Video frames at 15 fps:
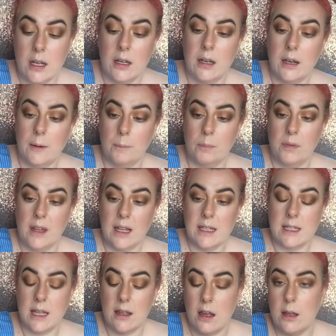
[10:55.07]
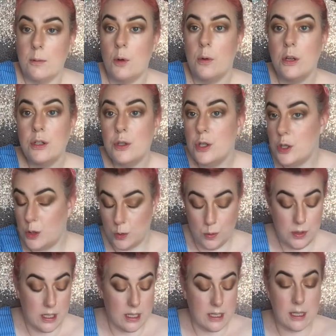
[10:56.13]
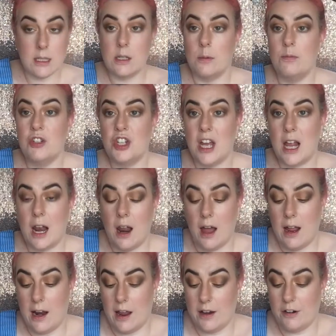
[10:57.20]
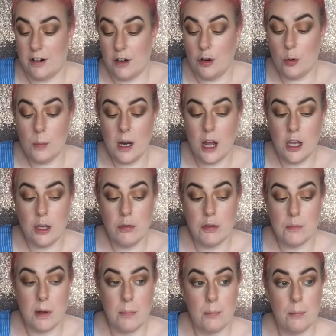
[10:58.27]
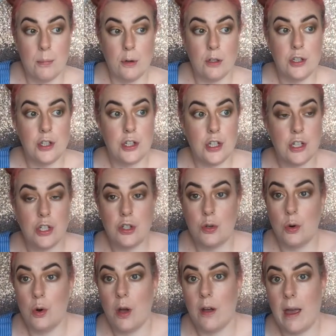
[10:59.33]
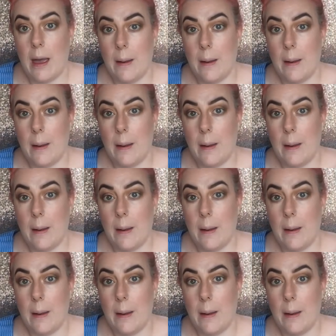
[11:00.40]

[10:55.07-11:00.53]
Now, next thing I'm going to use is some gel eyeliner. Now, normally I use my brush stroke,